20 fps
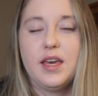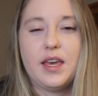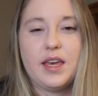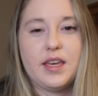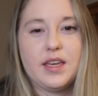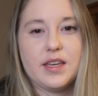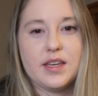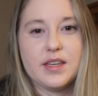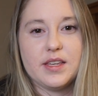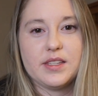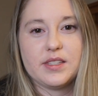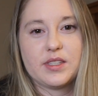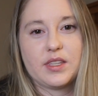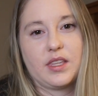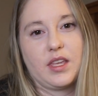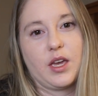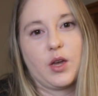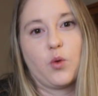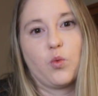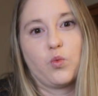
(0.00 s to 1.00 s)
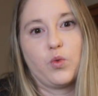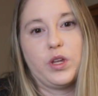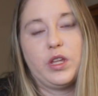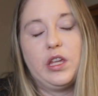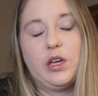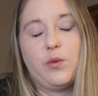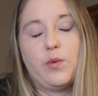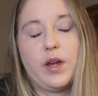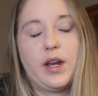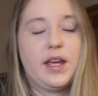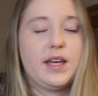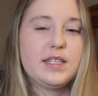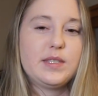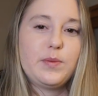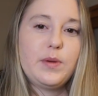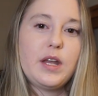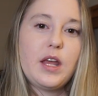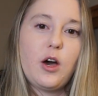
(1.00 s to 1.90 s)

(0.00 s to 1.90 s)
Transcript: is like really what has been